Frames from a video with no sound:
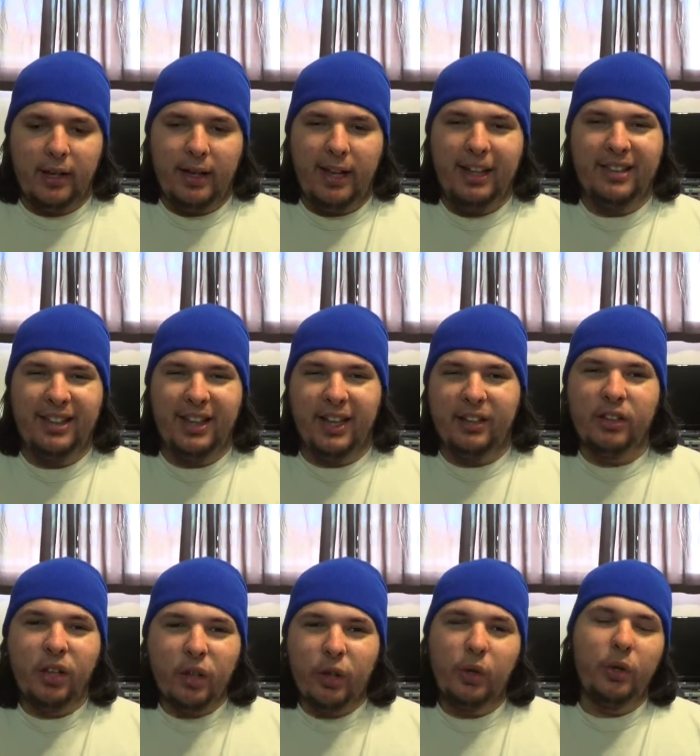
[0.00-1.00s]
He's in like
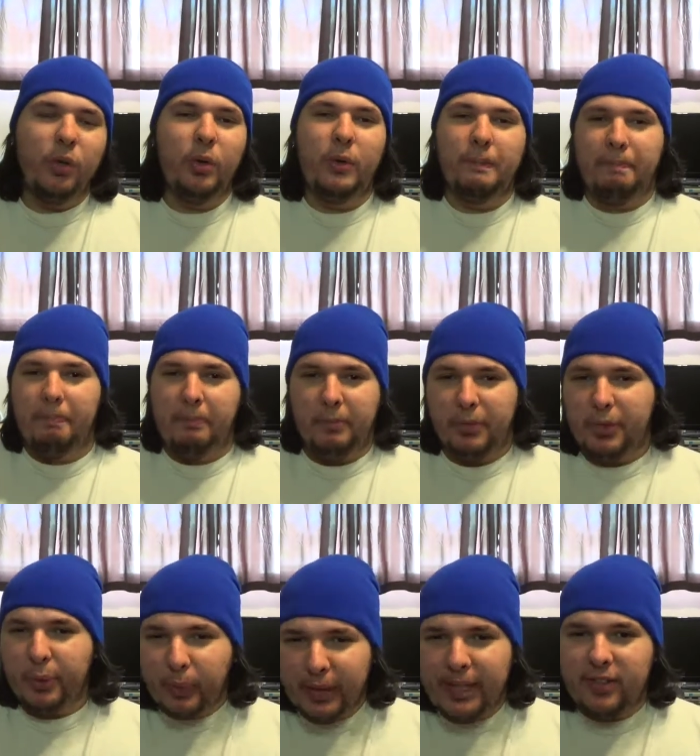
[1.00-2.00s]

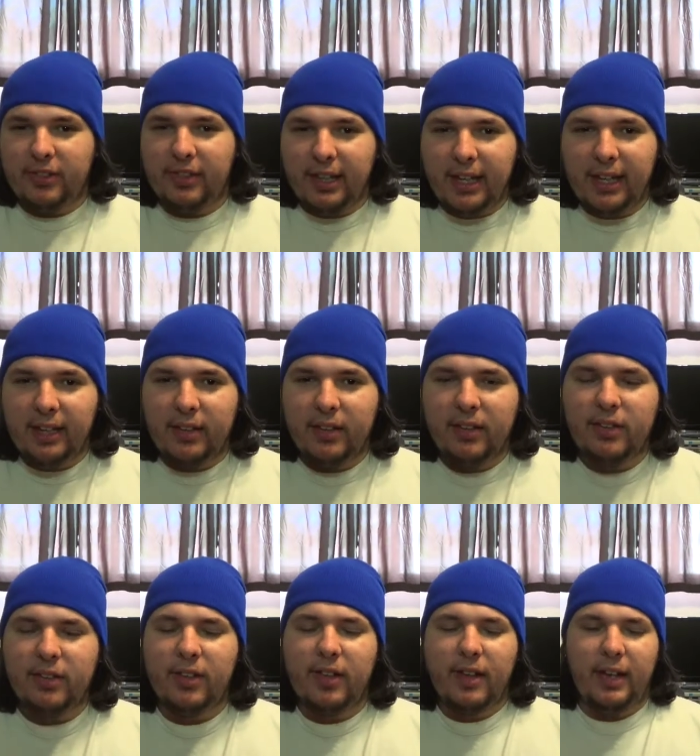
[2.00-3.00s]
2-3
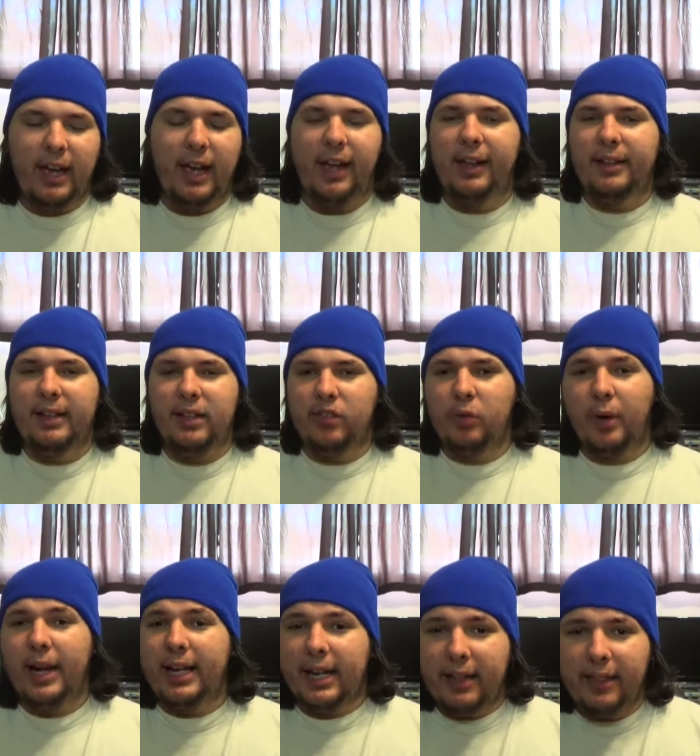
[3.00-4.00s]
scenes, and he's
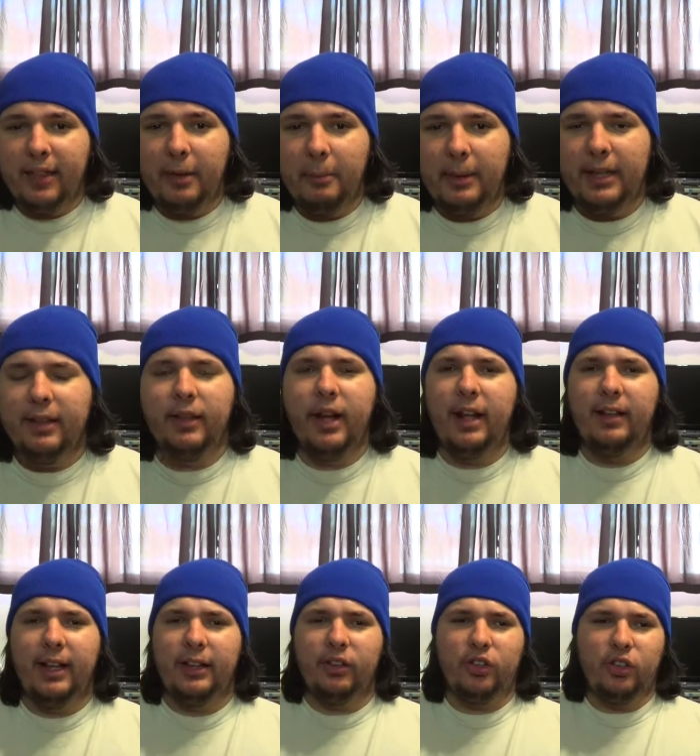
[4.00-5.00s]
great in them, and they're not
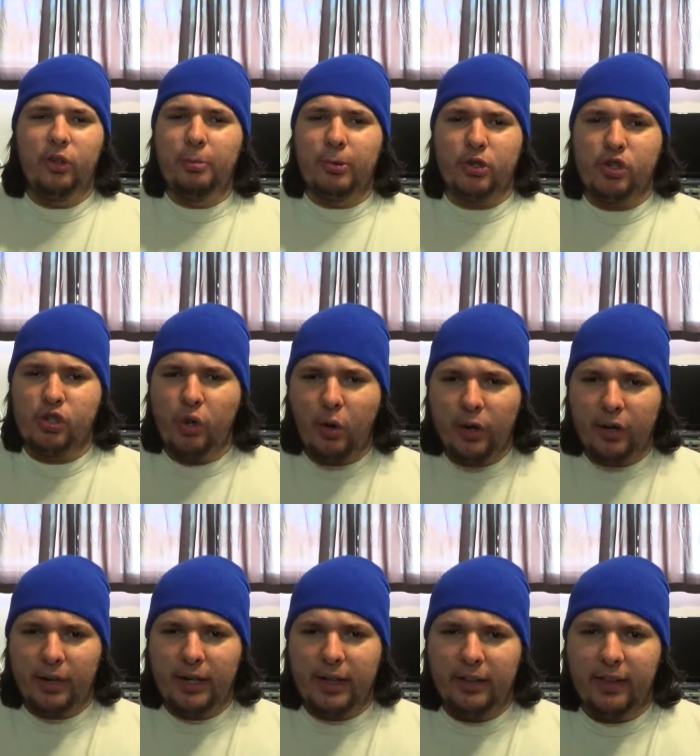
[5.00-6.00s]
like super short
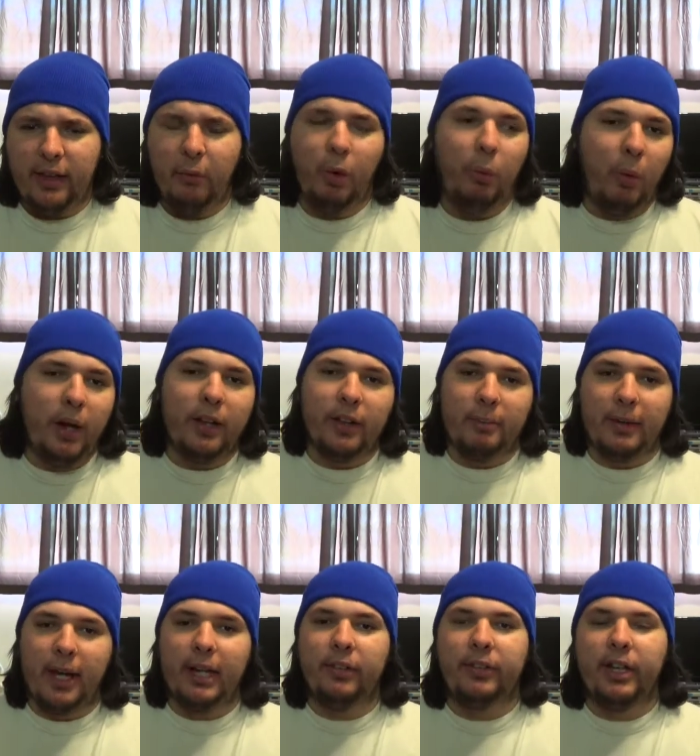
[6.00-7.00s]
or anything. Well, one of them
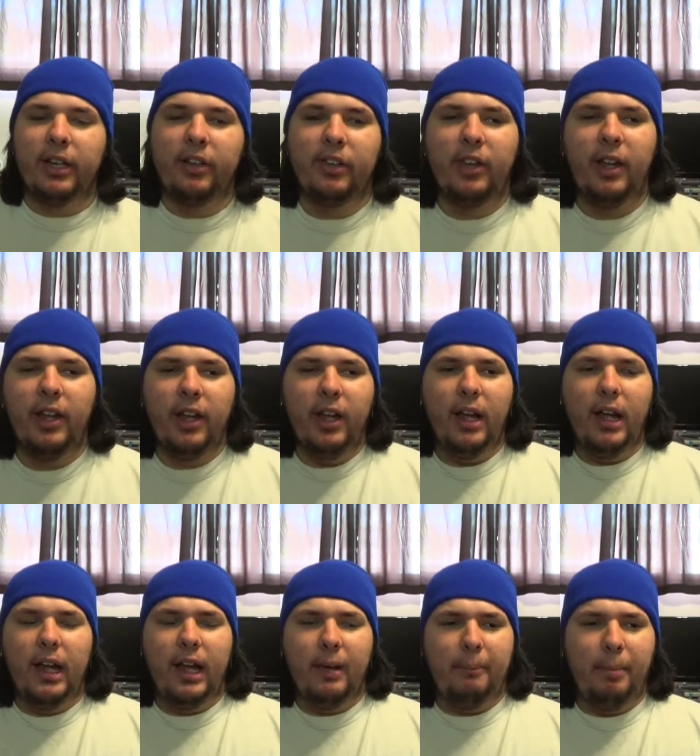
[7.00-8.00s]
kind of is.
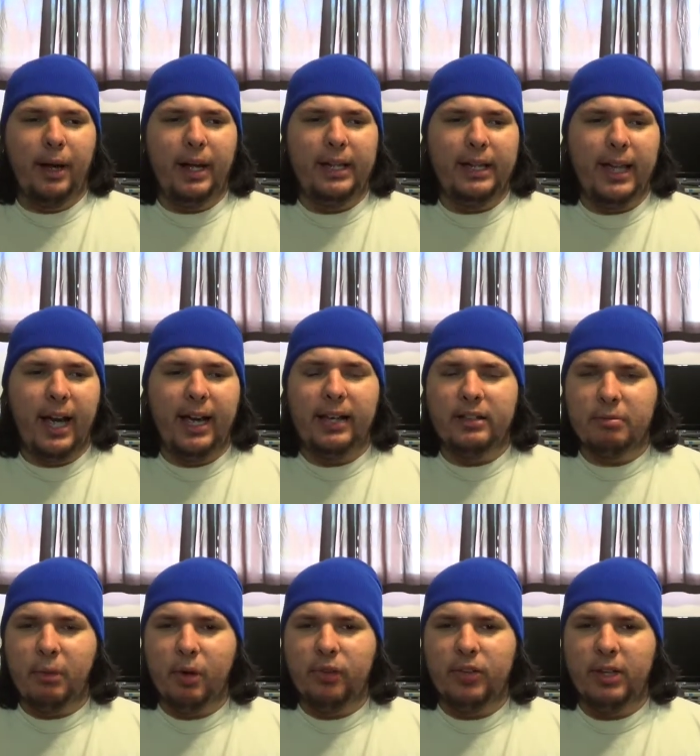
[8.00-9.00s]
But yeah, it's
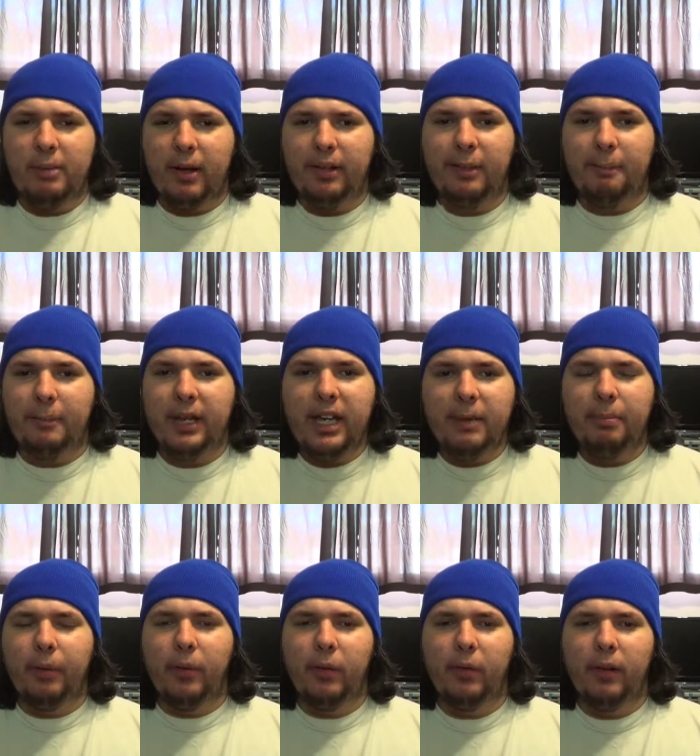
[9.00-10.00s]
mostly about the
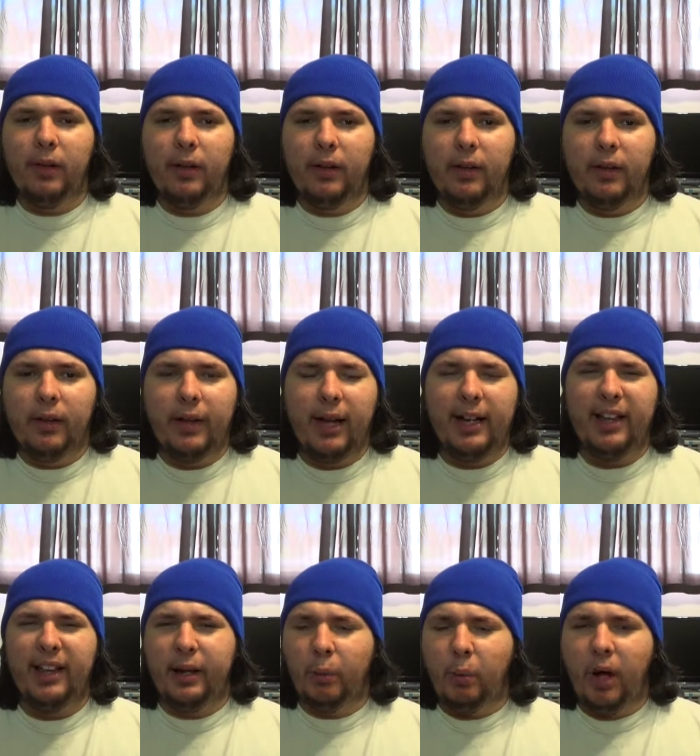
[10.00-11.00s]
people. Kind of
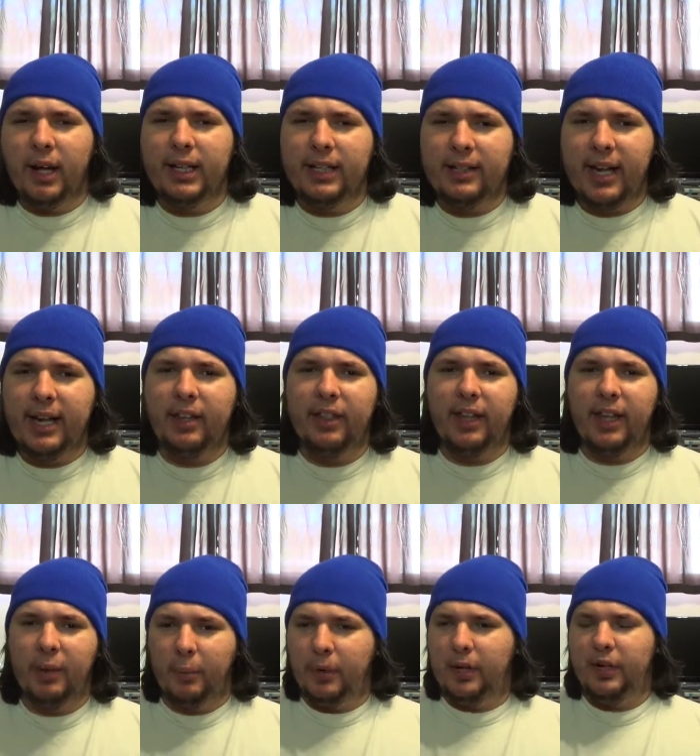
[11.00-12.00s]
like a Walking Dead
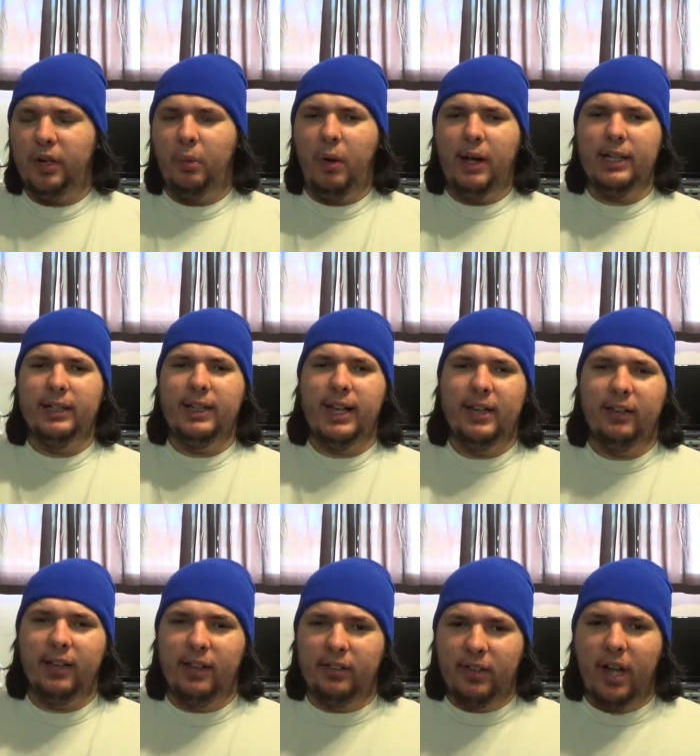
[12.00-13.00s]
thing where, you know, Walking Dead is
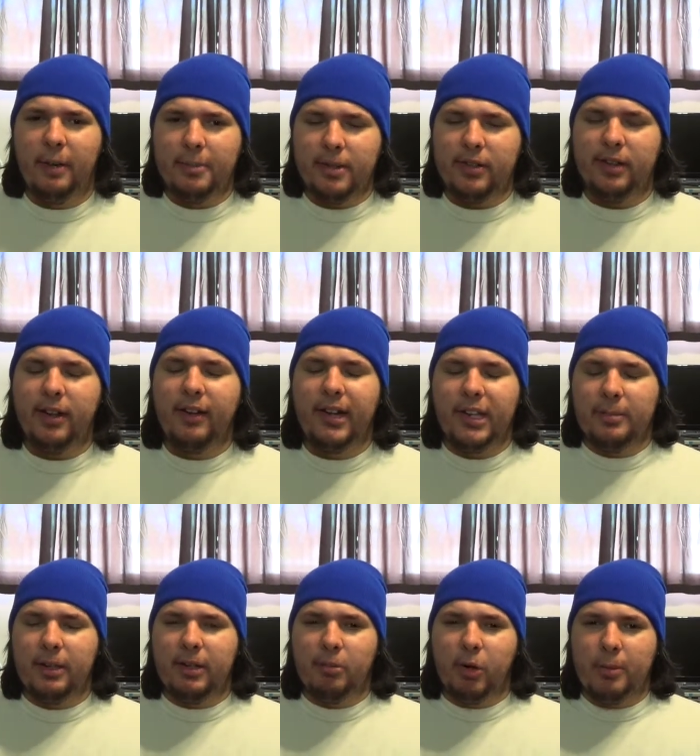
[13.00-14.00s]
like a zombie series,
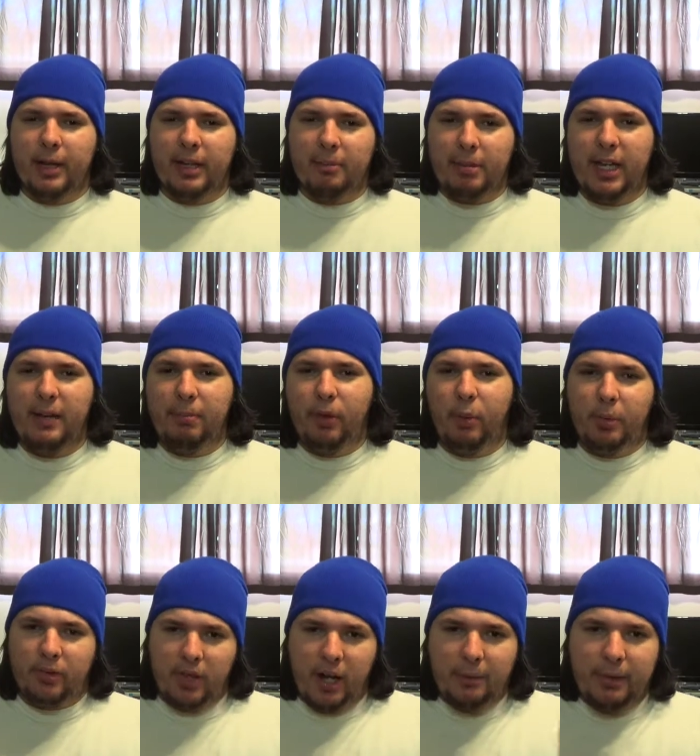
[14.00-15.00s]
but it's more about the people
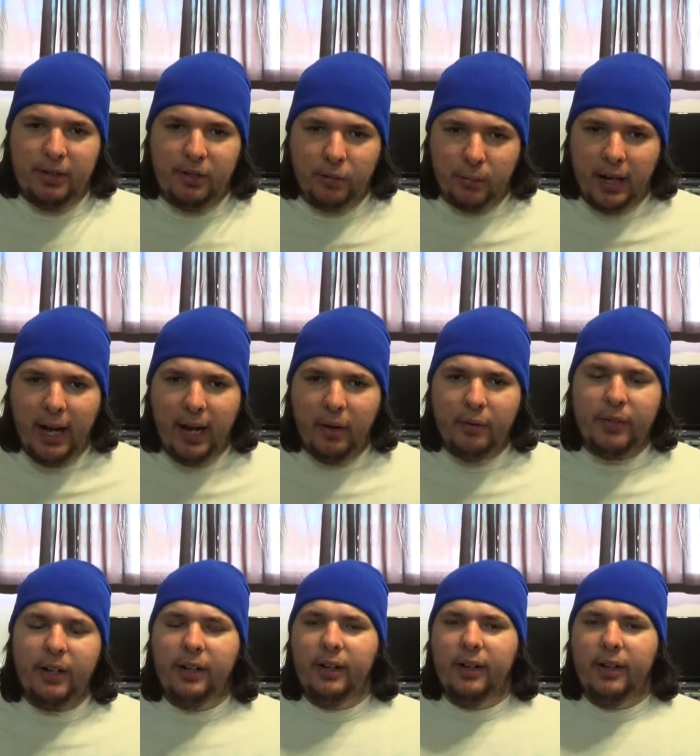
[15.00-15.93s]
with zombies around.